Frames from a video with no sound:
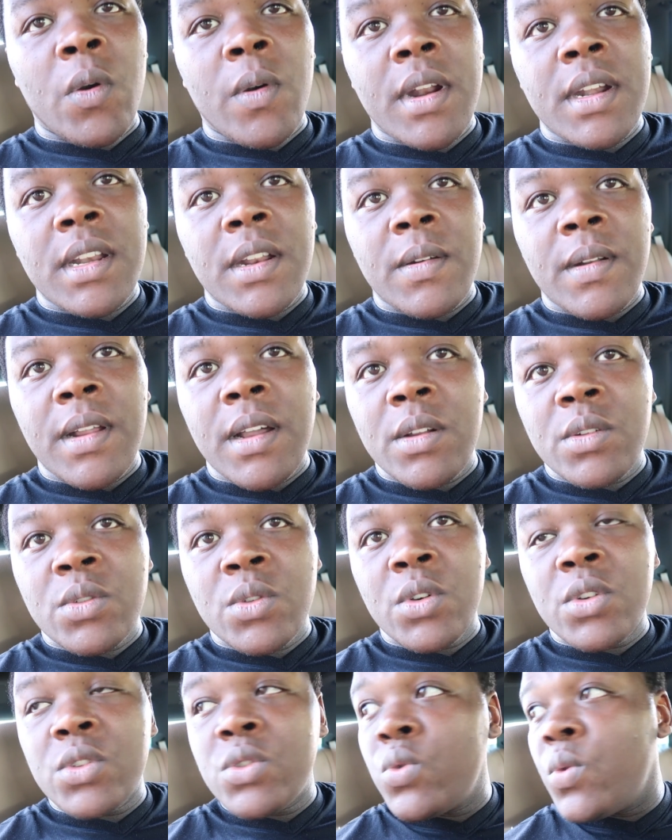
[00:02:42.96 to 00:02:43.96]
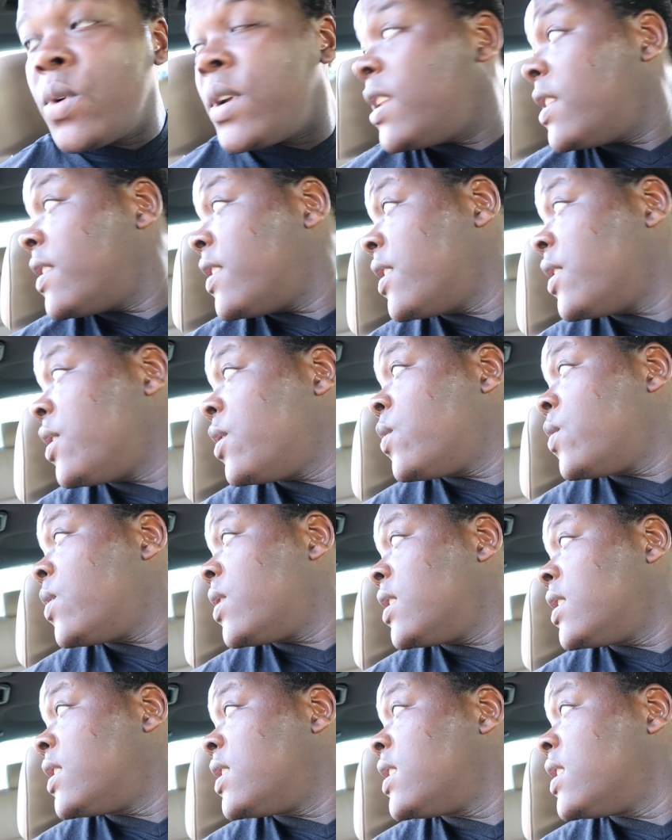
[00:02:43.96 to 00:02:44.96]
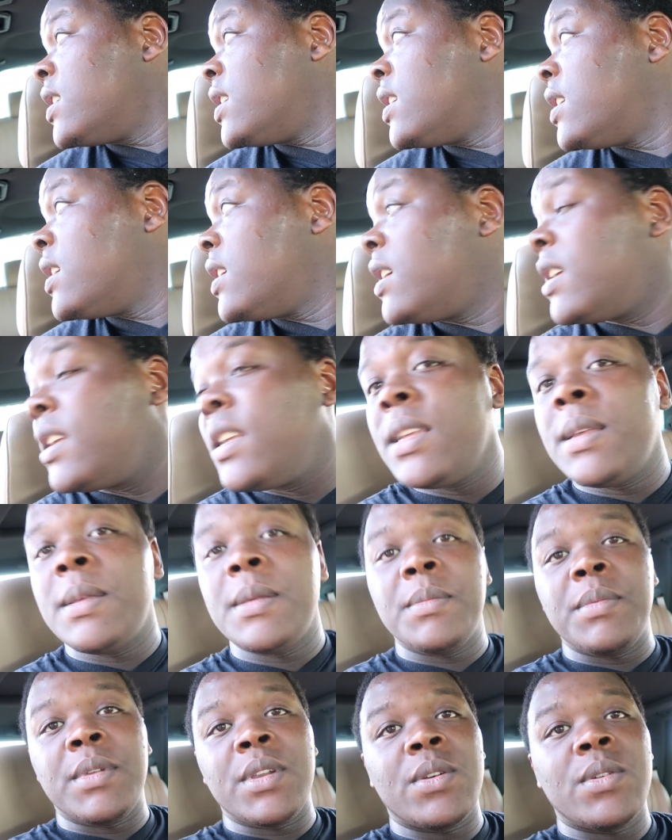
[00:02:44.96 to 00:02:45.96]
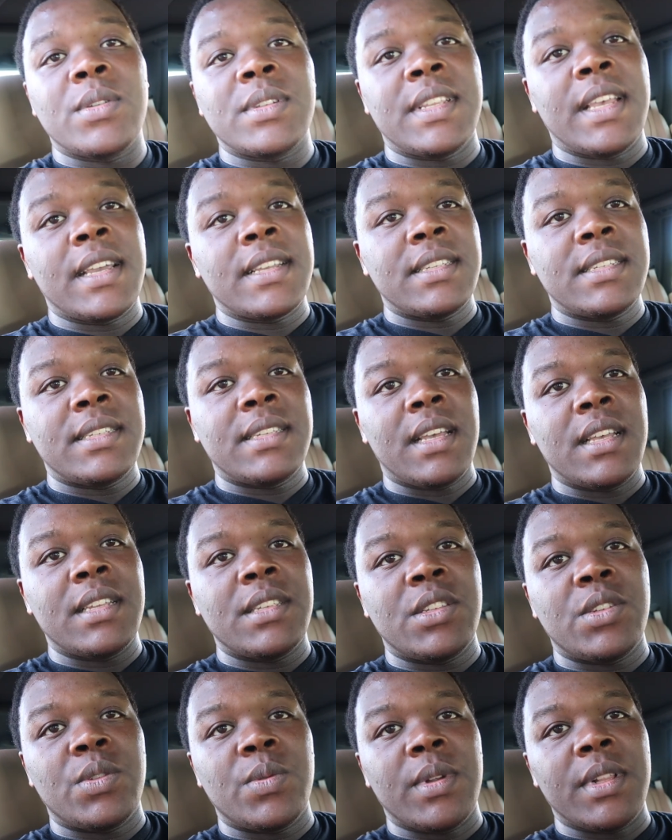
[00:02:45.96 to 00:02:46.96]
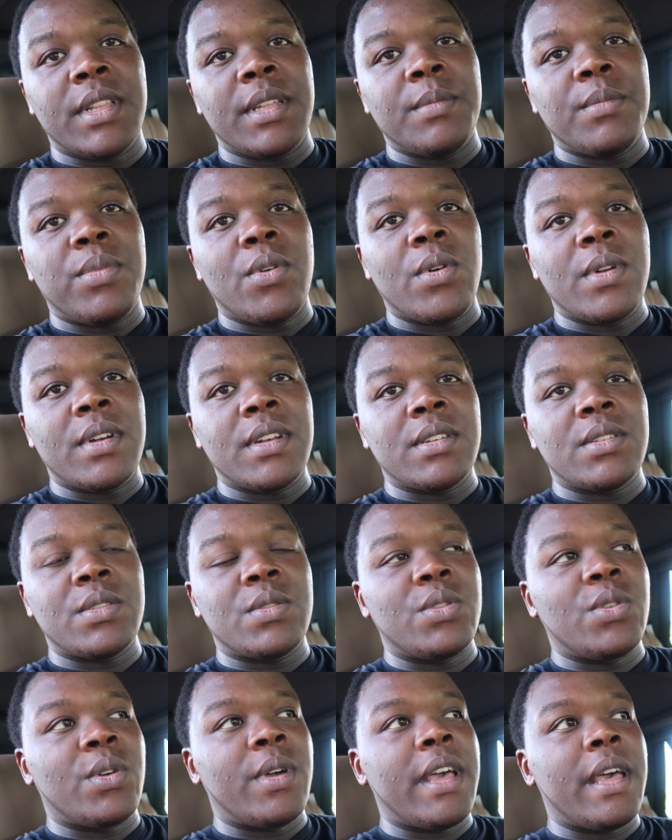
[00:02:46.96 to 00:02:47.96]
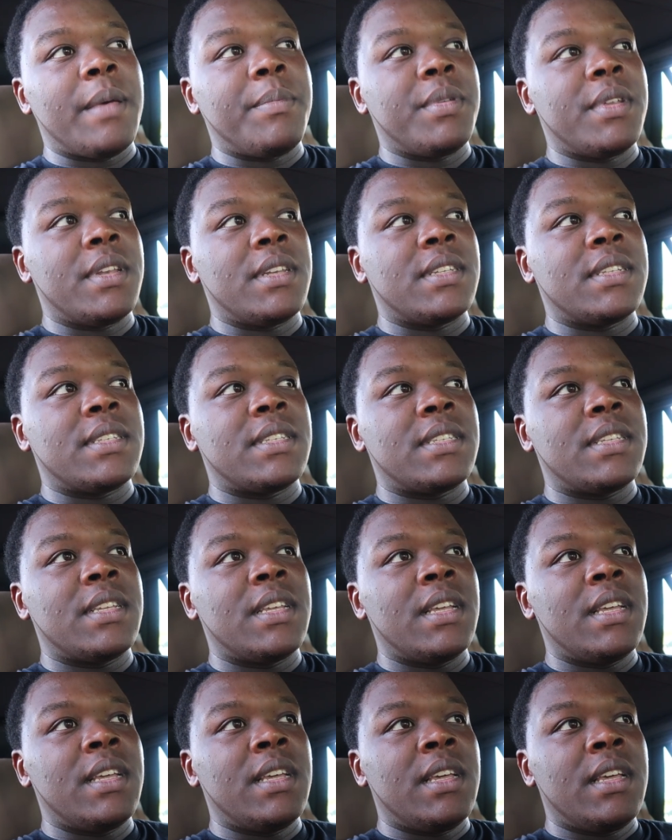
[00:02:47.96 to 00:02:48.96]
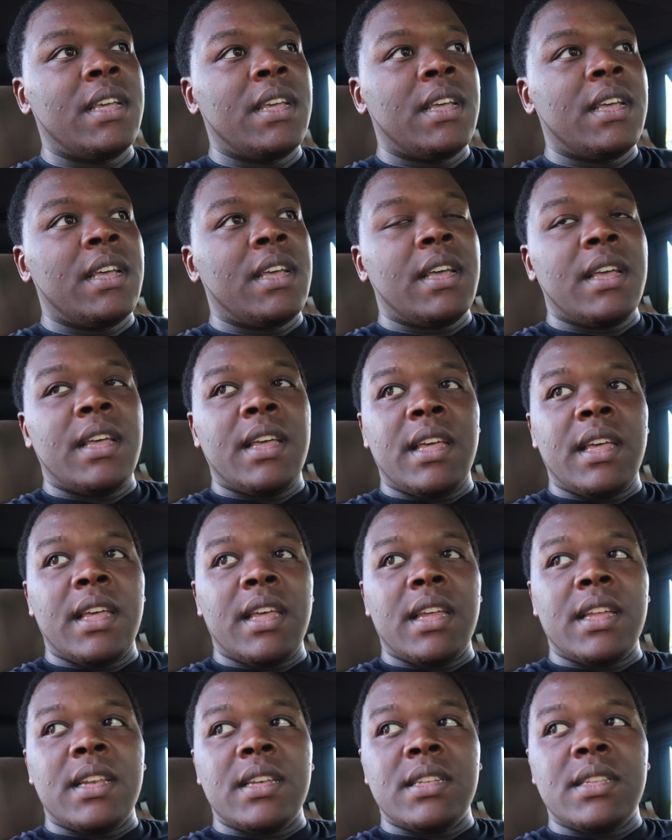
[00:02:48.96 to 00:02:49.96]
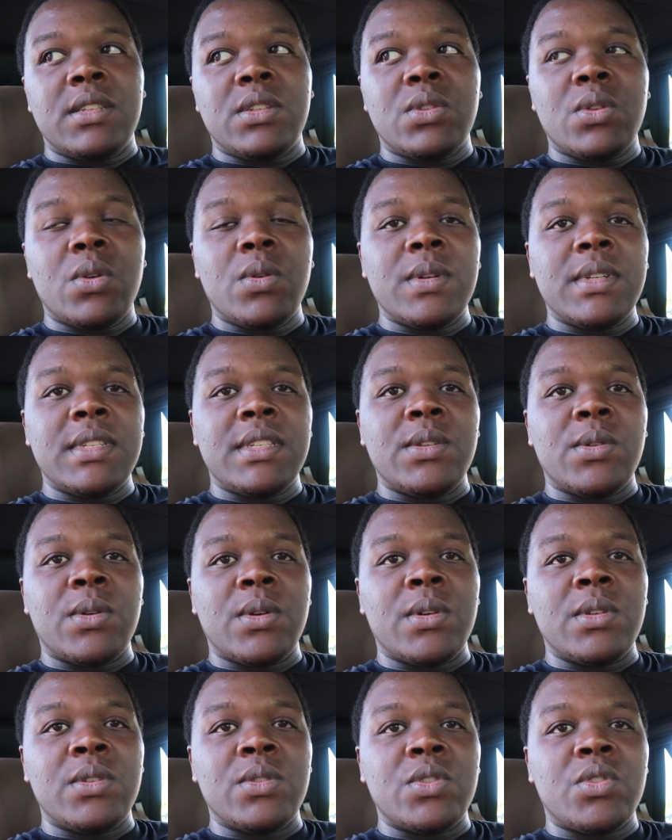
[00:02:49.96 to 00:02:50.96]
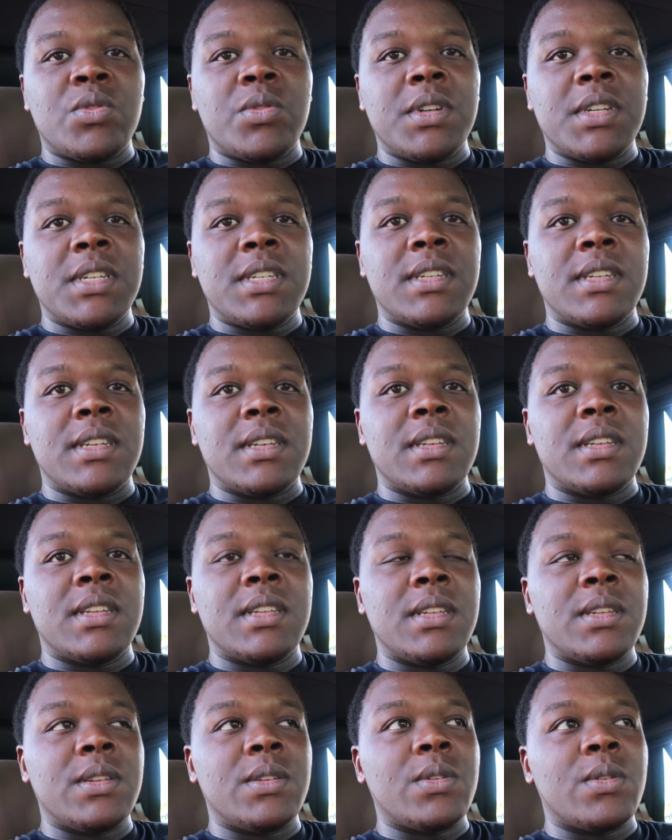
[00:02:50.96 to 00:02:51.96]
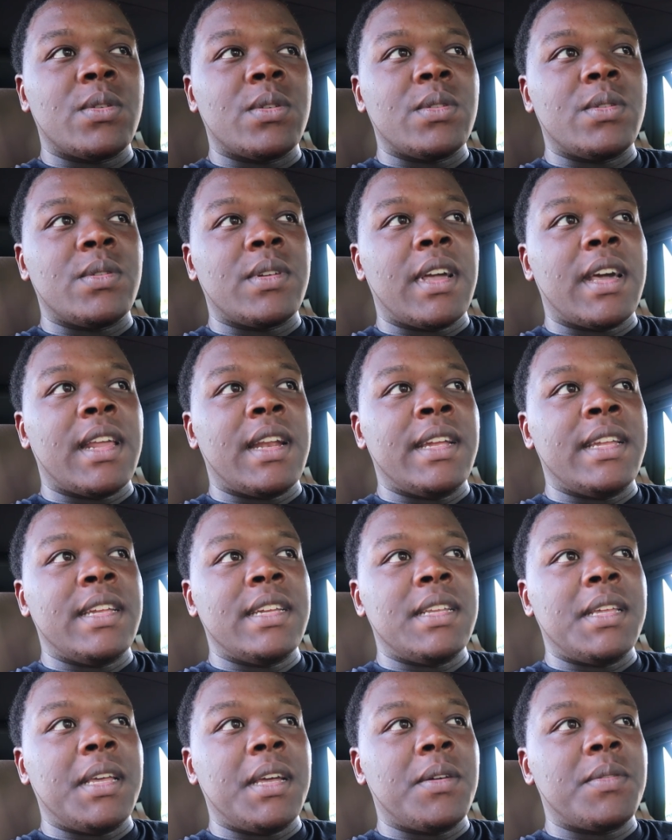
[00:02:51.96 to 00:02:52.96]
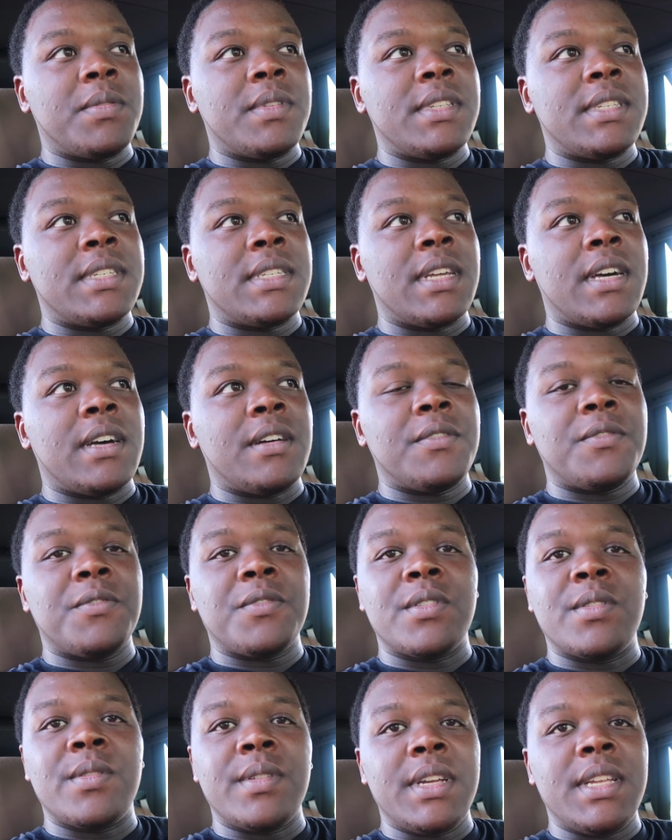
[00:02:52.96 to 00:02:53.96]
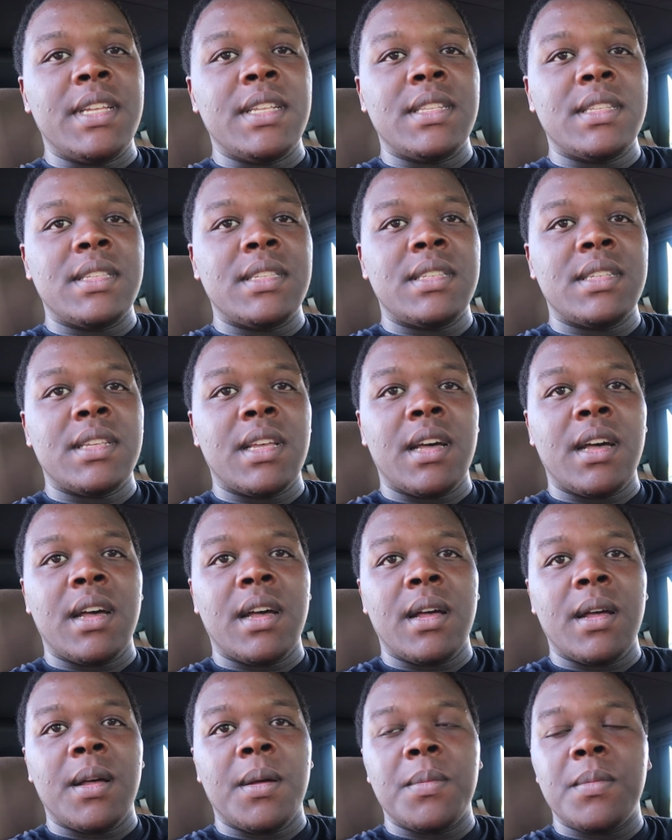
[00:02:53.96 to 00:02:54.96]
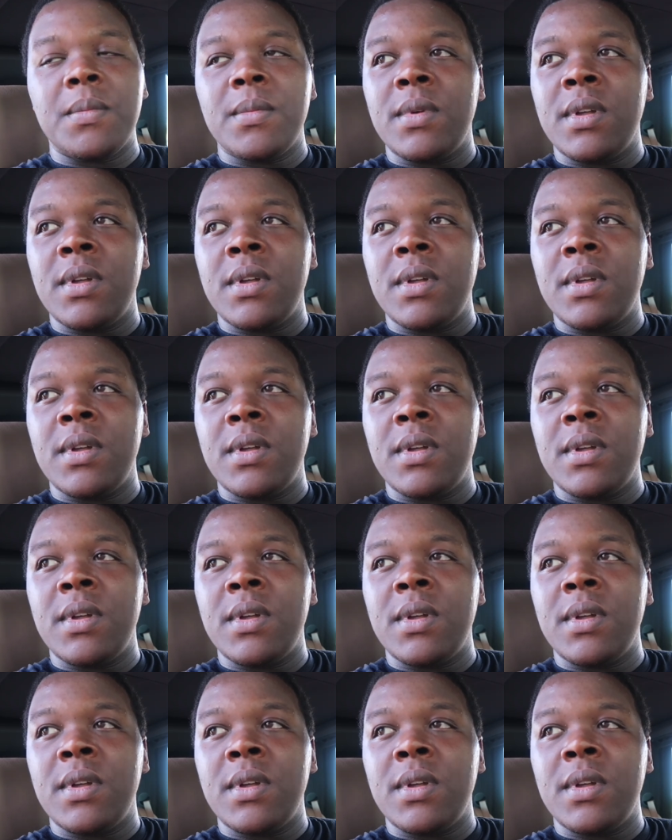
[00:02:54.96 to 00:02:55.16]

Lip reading: run around, go do anything you want, because exercise is really important to your happiness. And so is your nutrition. You know, you gotta eat healthy stuff, greens, a